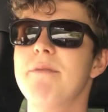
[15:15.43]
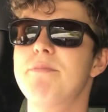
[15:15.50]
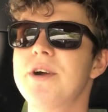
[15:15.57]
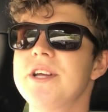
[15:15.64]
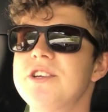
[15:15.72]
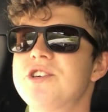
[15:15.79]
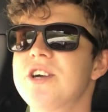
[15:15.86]

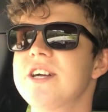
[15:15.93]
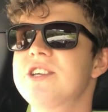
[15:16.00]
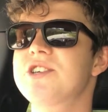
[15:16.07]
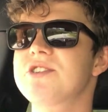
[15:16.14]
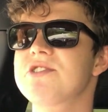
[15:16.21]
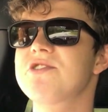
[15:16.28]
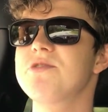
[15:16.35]
pretty
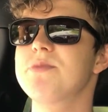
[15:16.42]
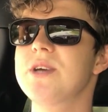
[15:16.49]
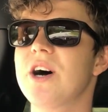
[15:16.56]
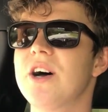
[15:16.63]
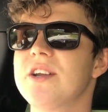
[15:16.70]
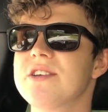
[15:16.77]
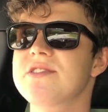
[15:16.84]
treacherous to be
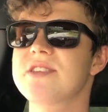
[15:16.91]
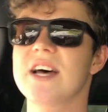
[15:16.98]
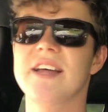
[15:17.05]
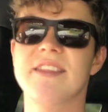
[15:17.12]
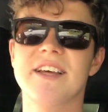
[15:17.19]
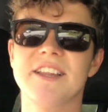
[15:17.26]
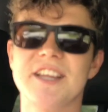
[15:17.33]
honest.
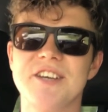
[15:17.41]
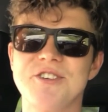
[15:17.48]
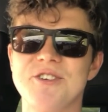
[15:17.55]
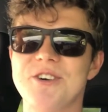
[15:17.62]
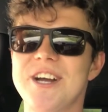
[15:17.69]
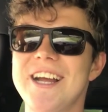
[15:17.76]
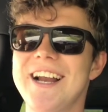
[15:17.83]
I think they
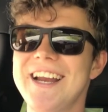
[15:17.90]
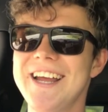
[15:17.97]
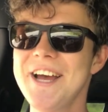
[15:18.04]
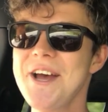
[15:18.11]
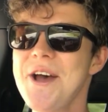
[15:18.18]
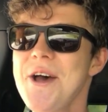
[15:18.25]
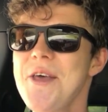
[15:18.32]
should really
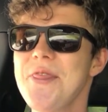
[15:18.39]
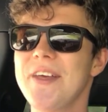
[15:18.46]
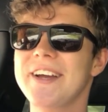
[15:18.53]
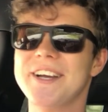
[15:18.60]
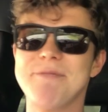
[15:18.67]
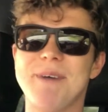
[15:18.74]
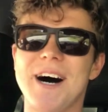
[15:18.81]

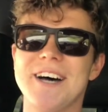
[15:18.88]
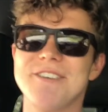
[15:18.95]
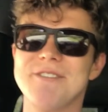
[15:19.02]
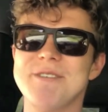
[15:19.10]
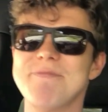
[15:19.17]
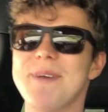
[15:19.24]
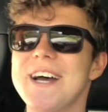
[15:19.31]
think about
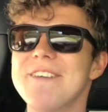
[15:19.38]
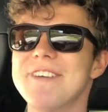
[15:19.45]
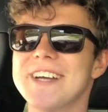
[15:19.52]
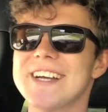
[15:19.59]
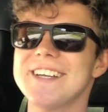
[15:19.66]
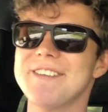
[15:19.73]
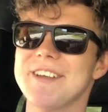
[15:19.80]

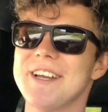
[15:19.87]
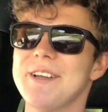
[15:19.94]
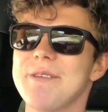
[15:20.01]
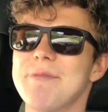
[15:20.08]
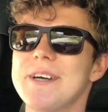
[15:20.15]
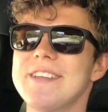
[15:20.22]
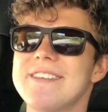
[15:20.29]
repaving it a
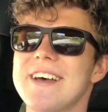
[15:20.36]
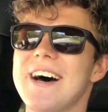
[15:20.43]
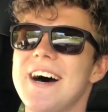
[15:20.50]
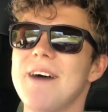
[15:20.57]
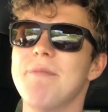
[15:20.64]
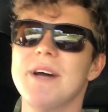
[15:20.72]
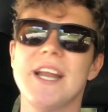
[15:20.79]
little bit,
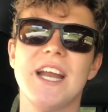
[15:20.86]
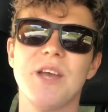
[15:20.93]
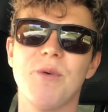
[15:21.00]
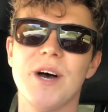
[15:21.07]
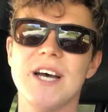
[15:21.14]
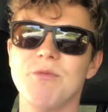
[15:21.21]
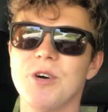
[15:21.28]
but
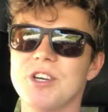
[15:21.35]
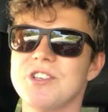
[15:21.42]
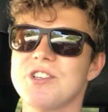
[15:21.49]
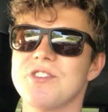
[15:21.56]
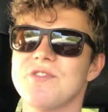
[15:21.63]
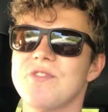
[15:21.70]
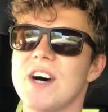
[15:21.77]
anyway, it
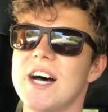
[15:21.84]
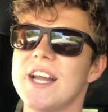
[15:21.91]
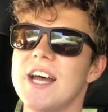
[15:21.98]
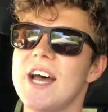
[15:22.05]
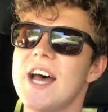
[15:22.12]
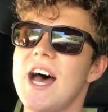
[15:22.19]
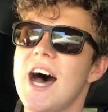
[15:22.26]
works just fine.